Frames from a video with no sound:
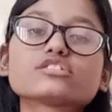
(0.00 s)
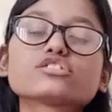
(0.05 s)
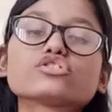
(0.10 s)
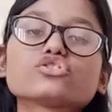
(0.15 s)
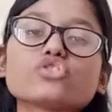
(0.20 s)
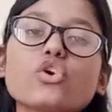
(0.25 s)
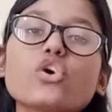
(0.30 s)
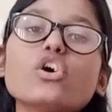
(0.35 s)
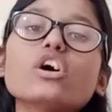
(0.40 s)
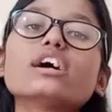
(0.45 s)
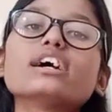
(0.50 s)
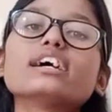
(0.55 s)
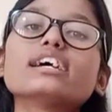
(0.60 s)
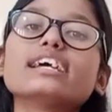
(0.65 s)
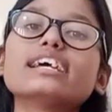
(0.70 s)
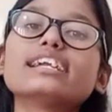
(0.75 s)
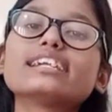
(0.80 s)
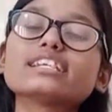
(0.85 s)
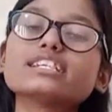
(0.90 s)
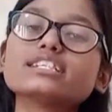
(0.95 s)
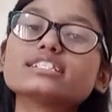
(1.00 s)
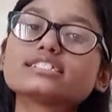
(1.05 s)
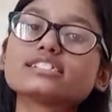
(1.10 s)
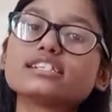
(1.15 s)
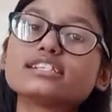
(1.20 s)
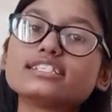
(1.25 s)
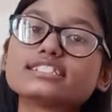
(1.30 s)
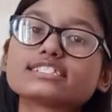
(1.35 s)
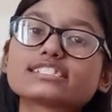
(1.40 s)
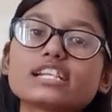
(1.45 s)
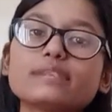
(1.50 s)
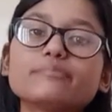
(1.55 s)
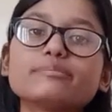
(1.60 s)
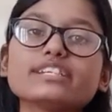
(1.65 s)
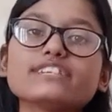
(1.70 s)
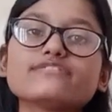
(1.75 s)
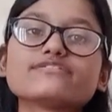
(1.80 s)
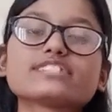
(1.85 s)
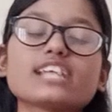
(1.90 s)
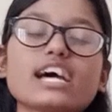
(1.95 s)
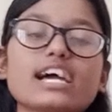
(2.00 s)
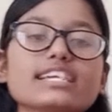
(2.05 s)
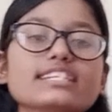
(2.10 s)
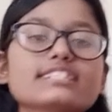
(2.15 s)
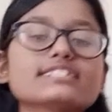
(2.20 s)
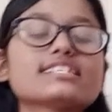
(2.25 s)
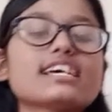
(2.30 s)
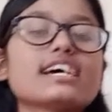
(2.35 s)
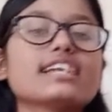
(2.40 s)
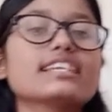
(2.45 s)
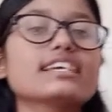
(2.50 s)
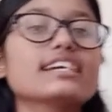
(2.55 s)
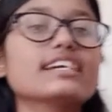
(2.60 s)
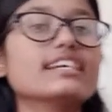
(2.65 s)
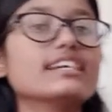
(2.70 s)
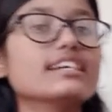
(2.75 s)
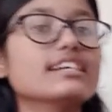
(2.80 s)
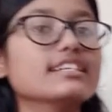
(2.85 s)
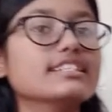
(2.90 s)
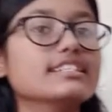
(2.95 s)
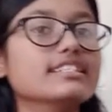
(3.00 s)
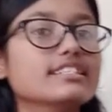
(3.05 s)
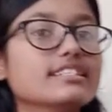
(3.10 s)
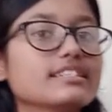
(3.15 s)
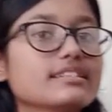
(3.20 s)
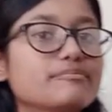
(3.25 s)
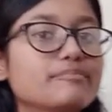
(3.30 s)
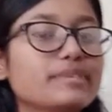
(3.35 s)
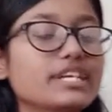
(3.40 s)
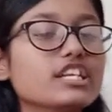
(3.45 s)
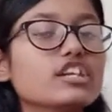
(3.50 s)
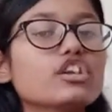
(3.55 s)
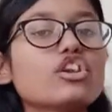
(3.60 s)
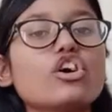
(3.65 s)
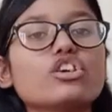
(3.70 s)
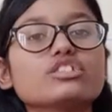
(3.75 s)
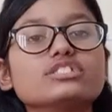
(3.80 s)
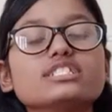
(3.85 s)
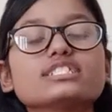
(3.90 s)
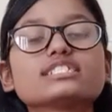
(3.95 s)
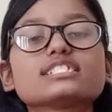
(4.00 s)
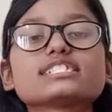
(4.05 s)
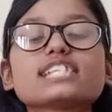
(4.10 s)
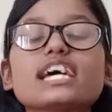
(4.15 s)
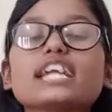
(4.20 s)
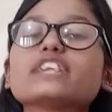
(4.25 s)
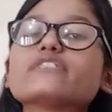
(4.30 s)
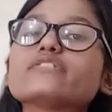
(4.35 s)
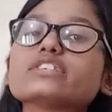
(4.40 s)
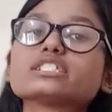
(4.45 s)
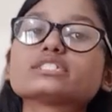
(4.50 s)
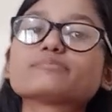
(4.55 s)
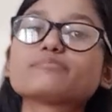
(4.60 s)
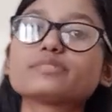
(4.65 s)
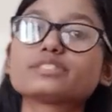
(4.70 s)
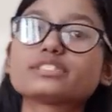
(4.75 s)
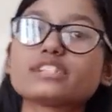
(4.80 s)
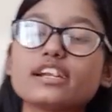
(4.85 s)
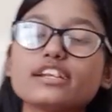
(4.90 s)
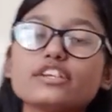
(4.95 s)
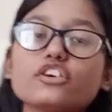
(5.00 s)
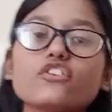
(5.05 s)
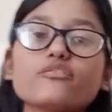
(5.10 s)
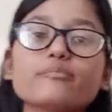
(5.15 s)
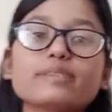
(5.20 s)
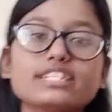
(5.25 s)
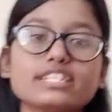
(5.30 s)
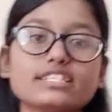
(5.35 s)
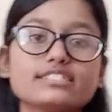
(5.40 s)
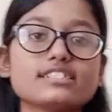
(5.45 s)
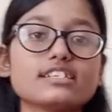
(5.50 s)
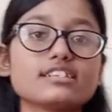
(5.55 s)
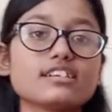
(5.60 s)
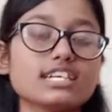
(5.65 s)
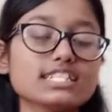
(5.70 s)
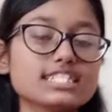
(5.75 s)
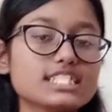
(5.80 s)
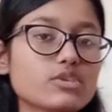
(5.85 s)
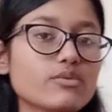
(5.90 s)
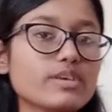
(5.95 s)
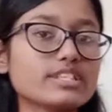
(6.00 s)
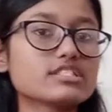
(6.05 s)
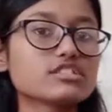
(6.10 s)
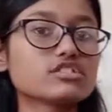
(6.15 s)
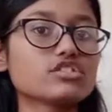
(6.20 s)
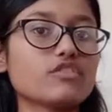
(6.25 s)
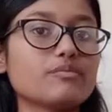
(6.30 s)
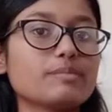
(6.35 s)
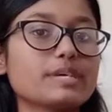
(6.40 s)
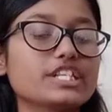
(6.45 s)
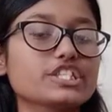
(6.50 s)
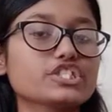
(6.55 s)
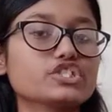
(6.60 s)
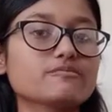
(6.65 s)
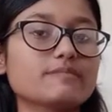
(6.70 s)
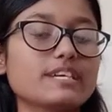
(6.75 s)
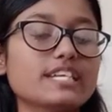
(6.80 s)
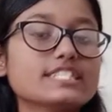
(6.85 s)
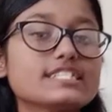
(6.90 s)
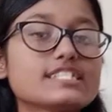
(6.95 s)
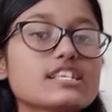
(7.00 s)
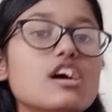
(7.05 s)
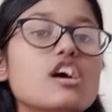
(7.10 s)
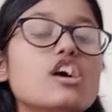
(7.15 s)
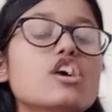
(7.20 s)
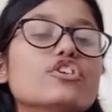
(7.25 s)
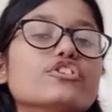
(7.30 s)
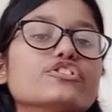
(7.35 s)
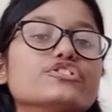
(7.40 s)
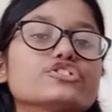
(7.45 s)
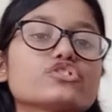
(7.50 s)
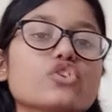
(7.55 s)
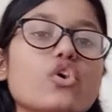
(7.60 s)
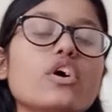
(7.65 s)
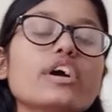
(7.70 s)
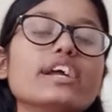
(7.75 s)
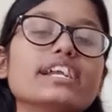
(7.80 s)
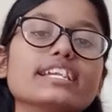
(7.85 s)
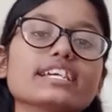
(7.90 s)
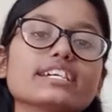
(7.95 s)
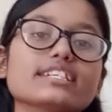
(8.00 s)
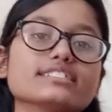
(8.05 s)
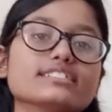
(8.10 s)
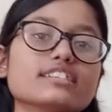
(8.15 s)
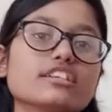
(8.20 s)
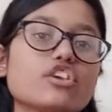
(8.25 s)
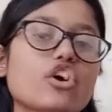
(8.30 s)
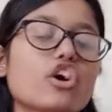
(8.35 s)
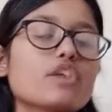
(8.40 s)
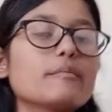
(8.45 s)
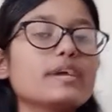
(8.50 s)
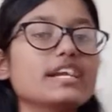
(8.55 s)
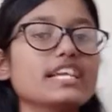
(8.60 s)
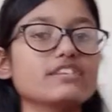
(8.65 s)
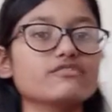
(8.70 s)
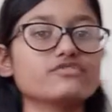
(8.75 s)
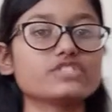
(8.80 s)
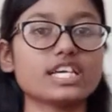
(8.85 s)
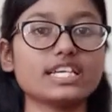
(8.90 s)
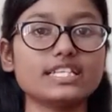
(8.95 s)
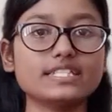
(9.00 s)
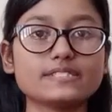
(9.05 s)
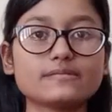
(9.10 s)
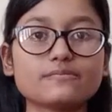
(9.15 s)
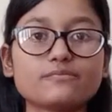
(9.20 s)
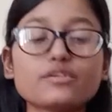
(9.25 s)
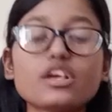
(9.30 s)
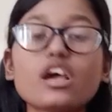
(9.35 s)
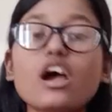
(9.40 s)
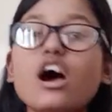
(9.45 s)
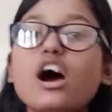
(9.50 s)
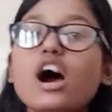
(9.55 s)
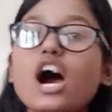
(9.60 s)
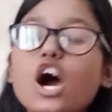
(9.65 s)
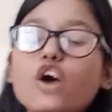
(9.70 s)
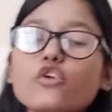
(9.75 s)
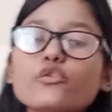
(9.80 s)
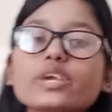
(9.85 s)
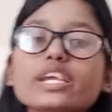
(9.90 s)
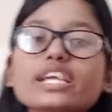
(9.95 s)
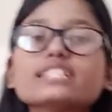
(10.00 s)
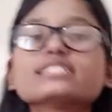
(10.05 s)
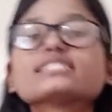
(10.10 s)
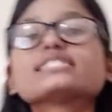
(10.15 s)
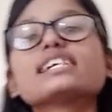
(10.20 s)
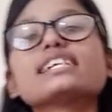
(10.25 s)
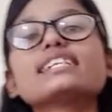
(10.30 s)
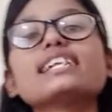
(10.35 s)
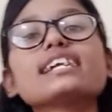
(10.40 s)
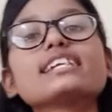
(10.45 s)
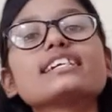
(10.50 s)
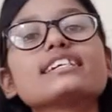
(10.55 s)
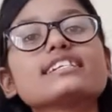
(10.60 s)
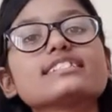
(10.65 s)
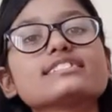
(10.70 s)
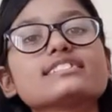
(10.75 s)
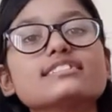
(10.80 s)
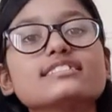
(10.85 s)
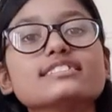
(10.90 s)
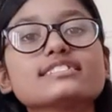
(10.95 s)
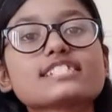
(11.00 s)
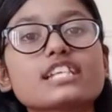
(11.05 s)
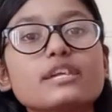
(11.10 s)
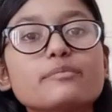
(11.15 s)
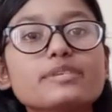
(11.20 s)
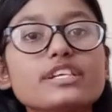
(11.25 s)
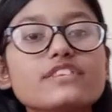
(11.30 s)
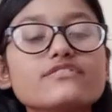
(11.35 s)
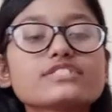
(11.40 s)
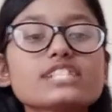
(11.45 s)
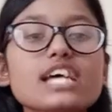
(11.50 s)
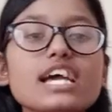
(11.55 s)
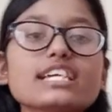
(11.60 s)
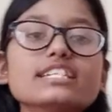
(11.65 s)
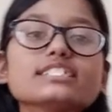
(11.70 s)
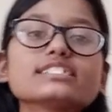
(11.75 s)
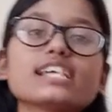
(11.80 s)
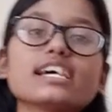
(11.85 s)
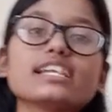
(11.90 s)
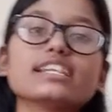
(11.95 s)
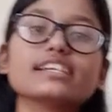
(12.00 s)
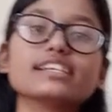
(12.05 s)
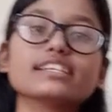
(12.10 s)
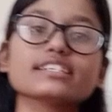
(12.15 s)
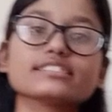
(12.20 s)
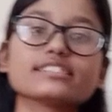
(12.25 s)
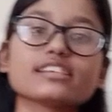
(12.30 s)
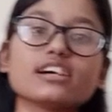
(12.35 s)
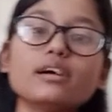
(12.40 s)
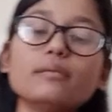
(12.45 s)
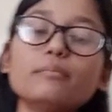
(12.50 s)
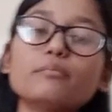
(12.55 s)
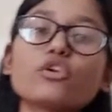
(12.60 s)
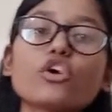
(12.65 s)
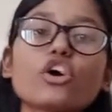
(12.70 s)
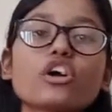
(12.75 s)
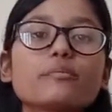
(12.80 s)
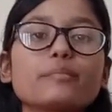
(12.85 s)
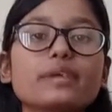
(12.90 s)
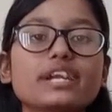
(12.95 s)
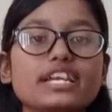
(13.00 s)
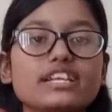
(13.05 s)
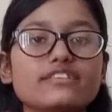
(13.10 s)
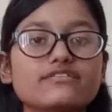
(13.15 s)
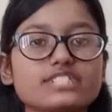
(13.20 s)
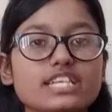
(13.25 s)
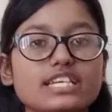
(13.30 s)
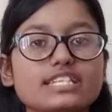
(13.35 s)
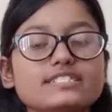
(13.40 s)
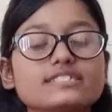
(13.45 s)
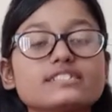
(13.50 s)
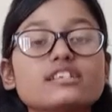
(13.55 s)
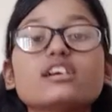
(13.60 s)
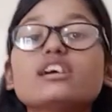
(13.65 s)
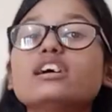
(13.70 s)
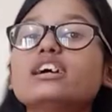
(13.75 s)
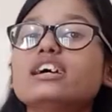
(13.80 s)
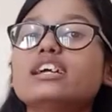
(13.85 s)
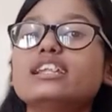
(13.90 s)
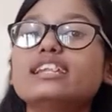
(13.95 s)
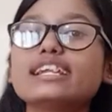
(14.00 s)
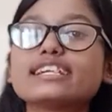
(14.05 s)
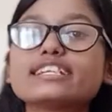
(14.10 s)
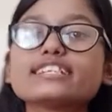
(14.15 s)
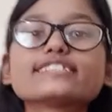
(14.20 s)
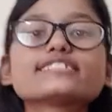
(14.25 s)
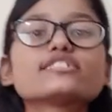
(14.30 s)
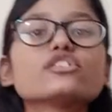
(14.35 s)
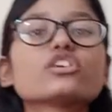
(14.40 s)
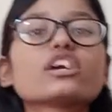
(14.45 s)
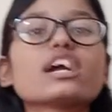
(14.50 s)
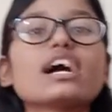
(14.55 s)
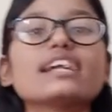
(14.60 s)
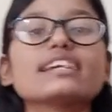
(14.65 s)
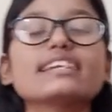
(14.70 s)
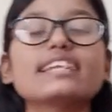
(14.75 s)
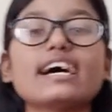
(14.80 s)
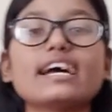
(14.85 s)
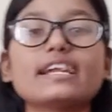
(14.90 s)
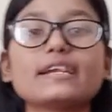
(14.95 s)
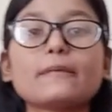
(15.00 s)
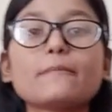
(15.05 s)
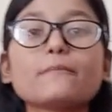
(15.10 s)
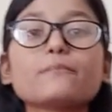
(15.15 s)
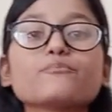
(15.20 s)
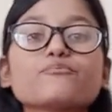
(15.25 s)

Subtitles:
So it is the descriptive science, and penology is the scientific study of methods and consequences of punishments. So it is the normative science. How we can say that it is a descriptive science and it is a normative science? Let us look at that.